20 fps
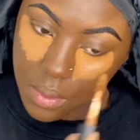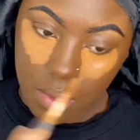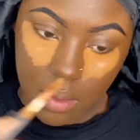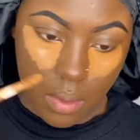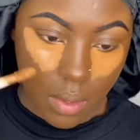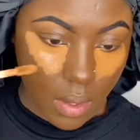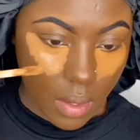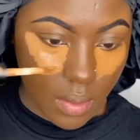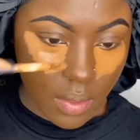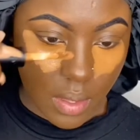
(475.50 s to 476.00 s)

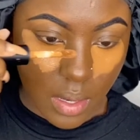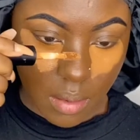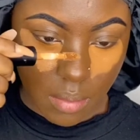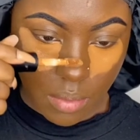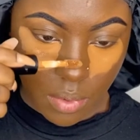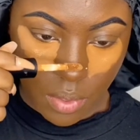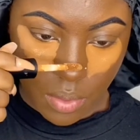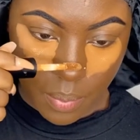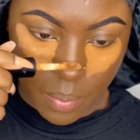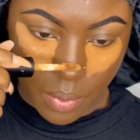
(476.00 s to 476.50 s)
And then I'm going to
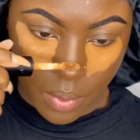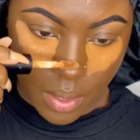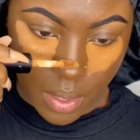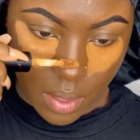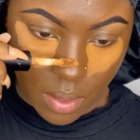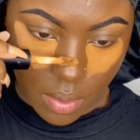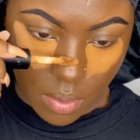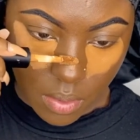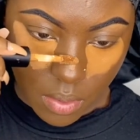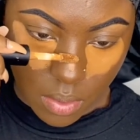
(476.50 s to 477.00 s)
put it
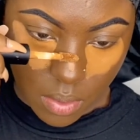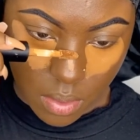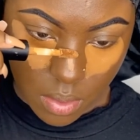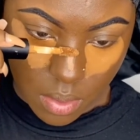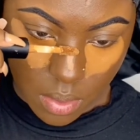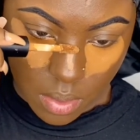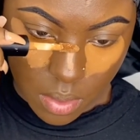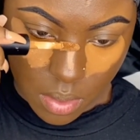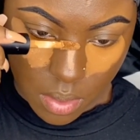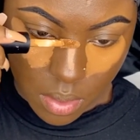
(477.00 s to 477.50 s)
on
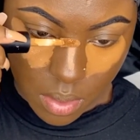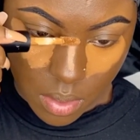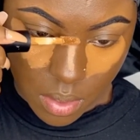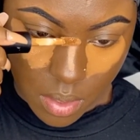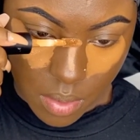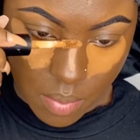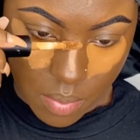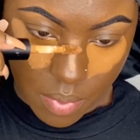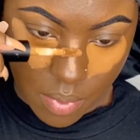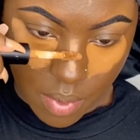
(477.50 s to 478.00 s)
the
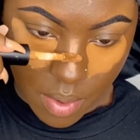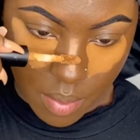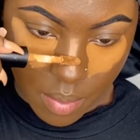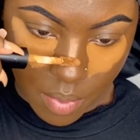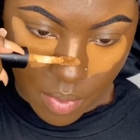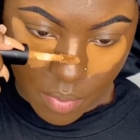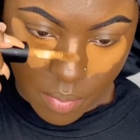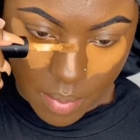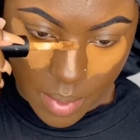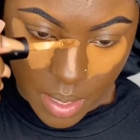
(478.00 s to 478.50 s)
brim of
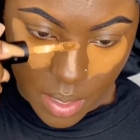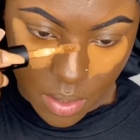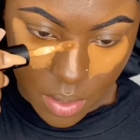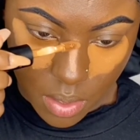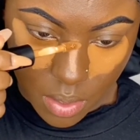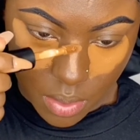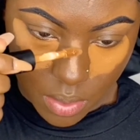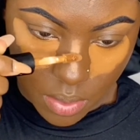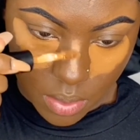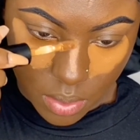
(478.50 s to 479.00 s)
my
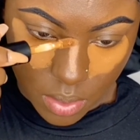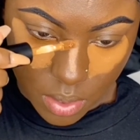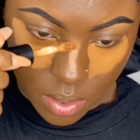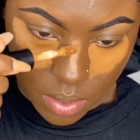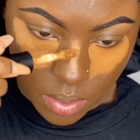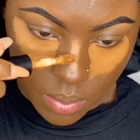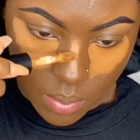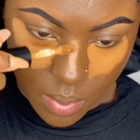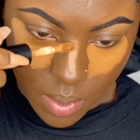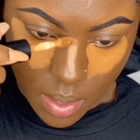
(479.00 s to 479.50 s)
nose as
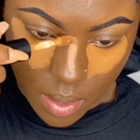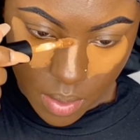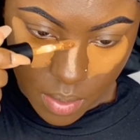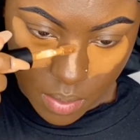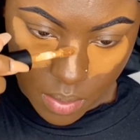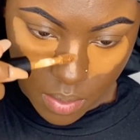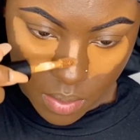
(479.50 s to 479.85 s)
well,